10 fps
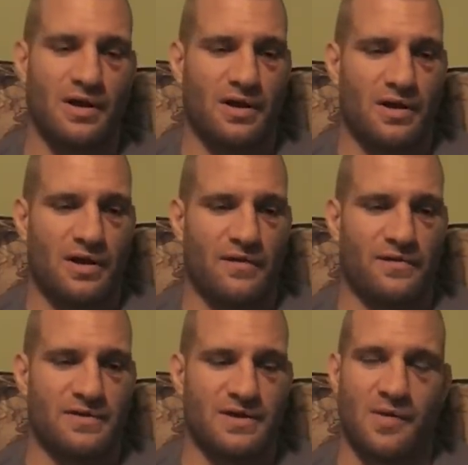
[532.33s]
If
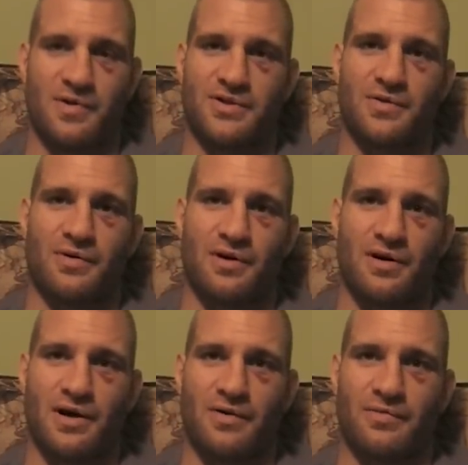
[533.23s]
there's not much going on,
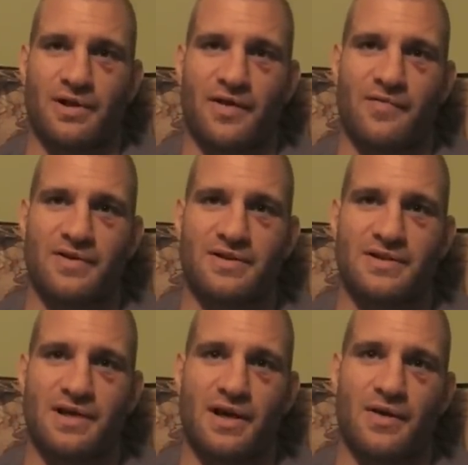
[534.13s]
I don't really have much to
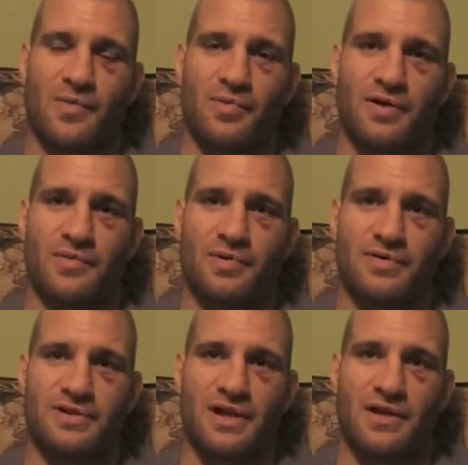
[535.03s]
say. I don't bother
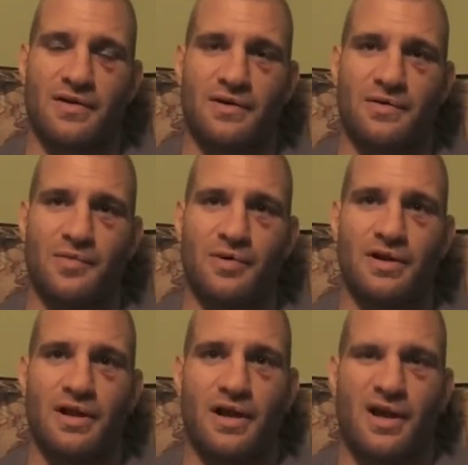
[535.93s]
posting anything new, but
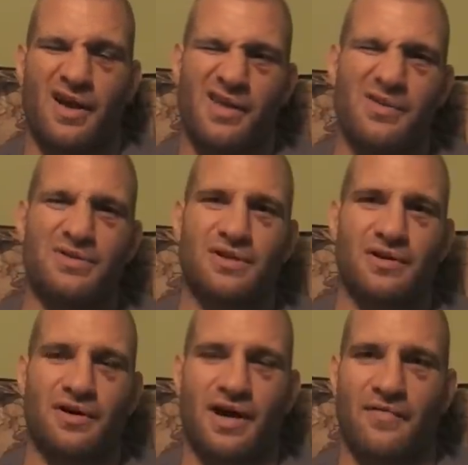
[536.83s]
usually
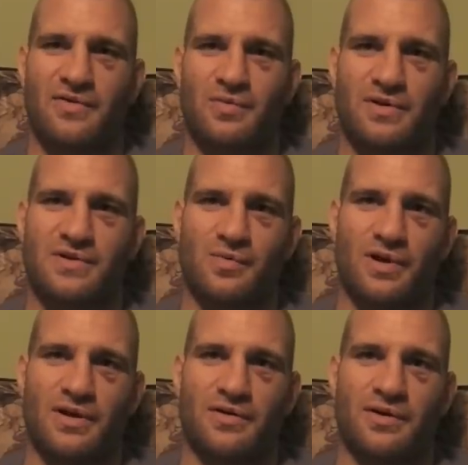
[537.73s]
on average once a
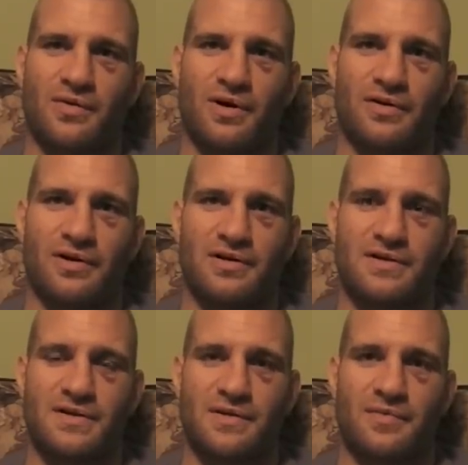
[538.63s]
week you can go on there and see
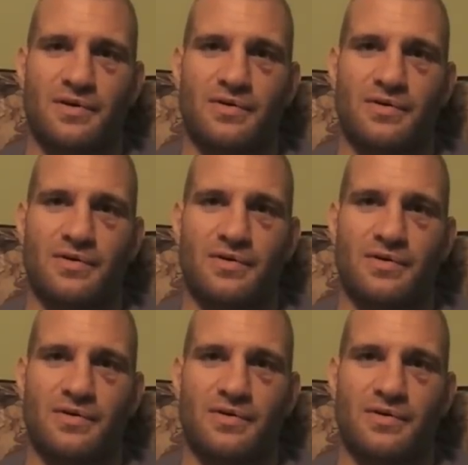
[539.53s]
something new.